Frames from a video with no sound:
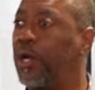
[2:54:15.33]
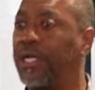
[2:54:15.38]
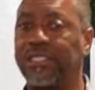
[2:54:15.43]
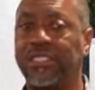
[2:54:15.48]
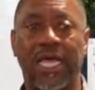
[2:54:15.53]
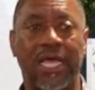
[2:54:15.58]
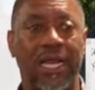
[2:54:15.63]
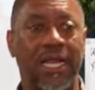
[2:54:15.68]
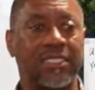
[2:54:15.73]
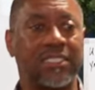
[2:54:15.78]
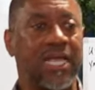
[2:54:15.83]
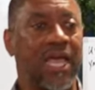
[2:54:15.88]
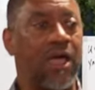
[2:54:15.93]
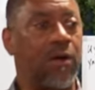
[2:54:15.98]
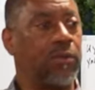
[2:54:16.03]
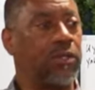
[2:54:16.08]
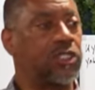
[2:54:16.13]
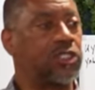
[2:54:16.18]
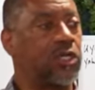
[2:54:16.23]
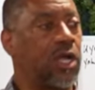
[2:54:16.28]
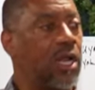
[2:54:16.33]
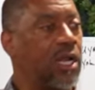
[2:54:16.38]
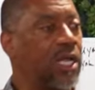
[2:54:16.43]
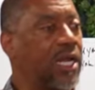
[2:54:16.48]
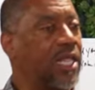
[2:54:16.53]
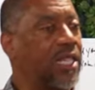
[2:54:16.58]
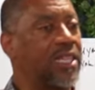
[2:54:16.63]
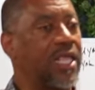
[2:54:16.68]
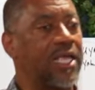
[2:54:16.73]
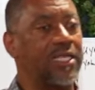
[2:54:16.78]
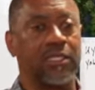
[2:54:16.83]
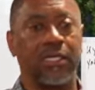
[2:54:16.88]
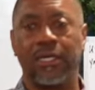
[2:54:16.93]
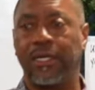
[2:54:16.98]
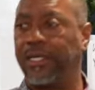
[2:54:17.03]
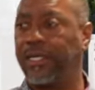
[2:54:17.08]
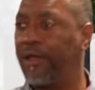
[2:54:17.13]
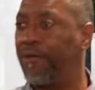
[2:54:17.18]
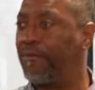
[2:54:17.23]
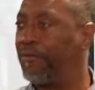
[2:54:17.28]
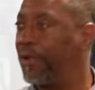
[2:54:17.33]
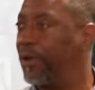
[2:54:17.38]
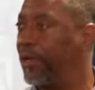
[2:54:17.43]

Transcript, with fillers: taking our time. We'll start looking at things a little differently.